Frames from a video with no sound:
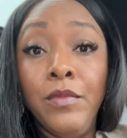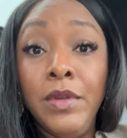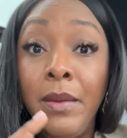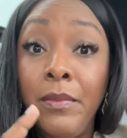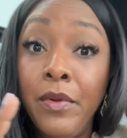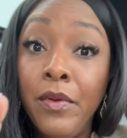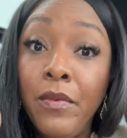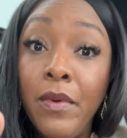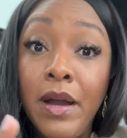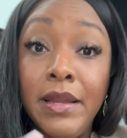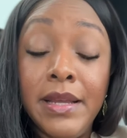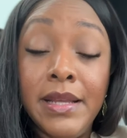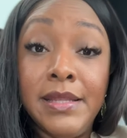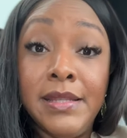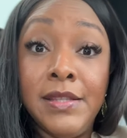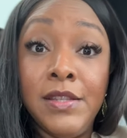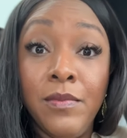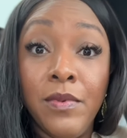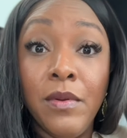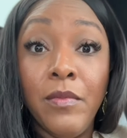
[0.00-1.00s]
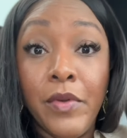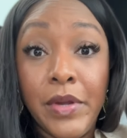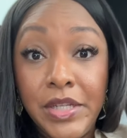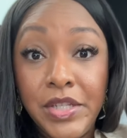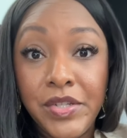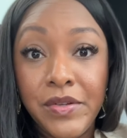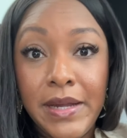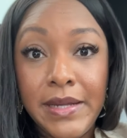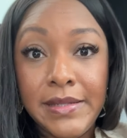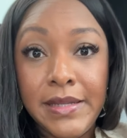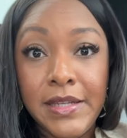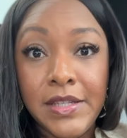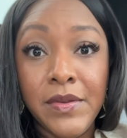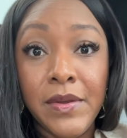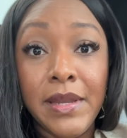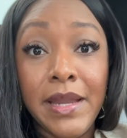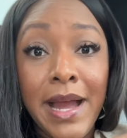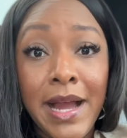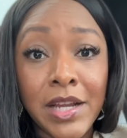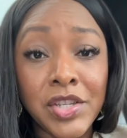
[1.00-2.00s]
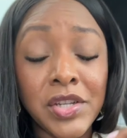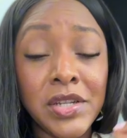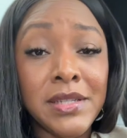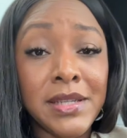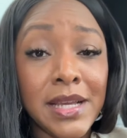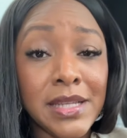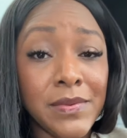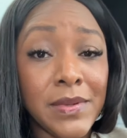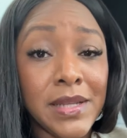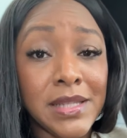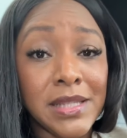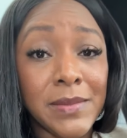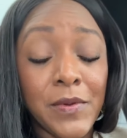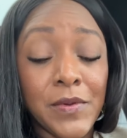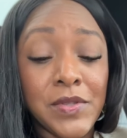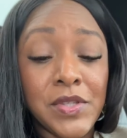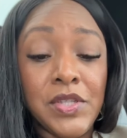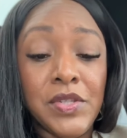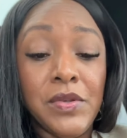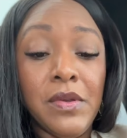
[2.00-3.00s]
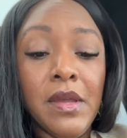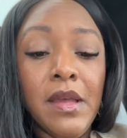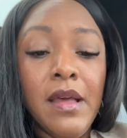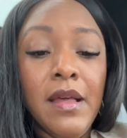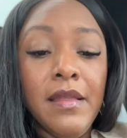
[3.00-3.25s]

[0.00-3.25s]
number one, it's super moisturizing, so it actually does what it's supposed to do.